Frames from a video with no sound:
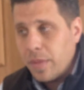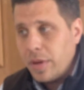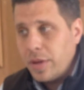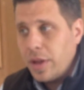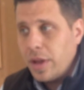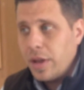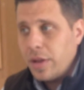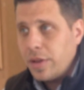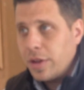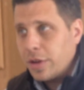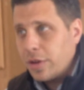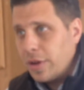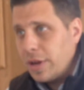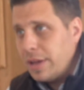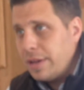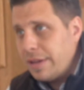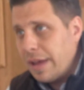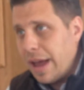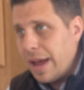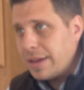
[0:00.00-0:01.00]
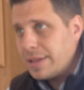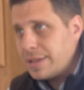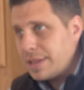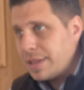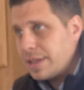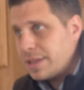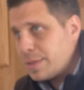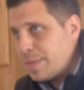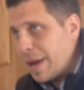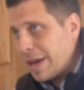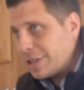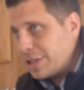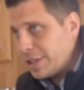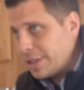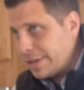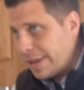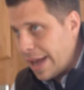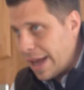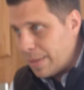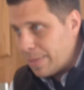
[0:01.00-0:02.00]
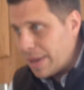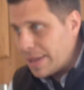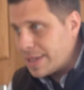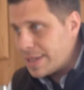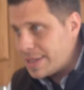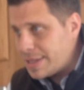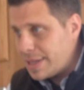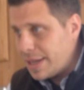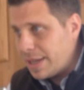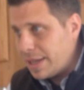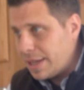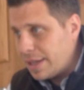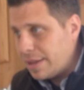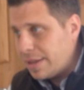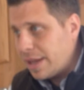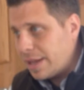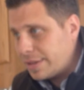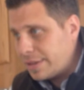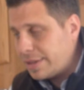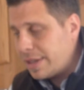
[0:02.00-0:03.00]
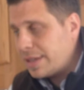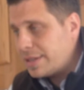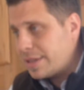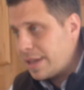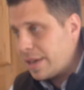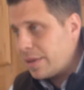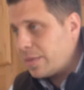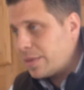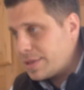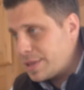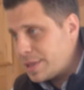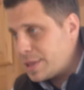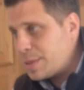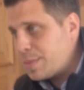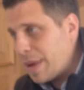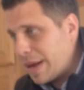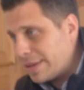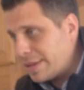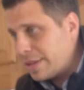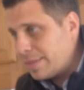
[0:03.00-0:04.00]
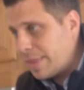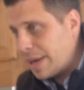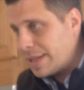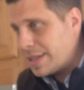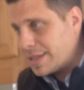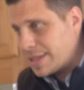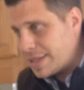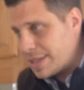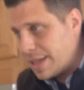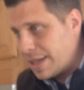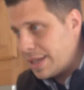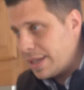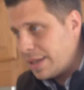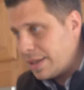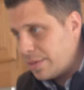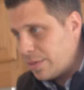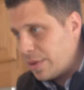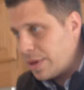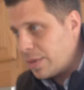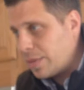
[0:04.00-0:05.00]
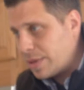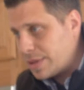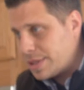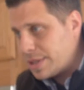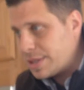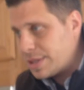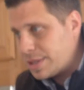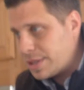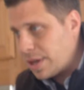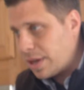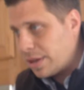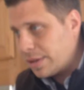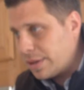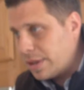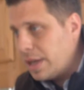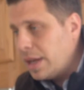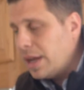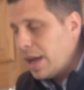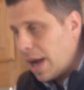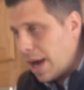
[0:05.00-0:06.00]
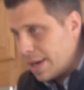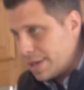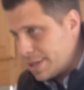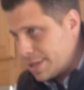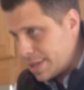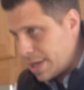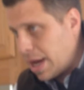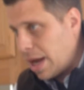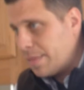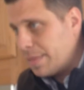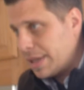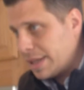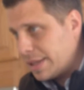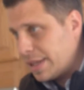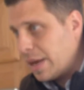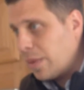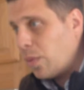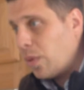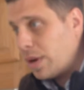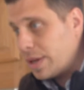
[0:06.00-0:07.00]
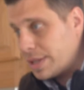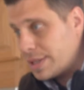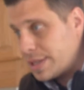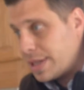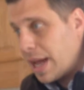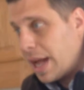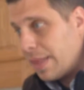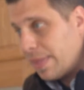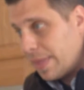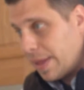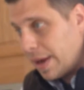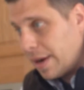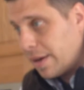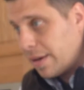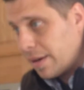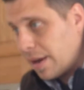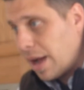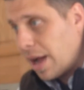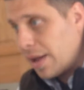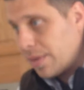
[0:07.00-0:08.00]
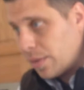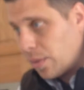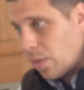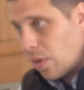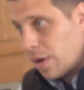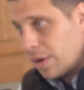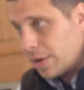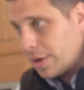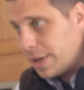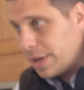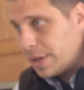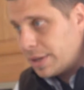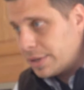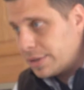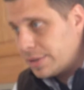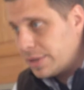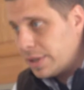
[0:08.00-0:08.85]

The green tag is an inspection tag by the city that says that it was inspected by the city when it was installed. I just comment that one is not there on the water heaters.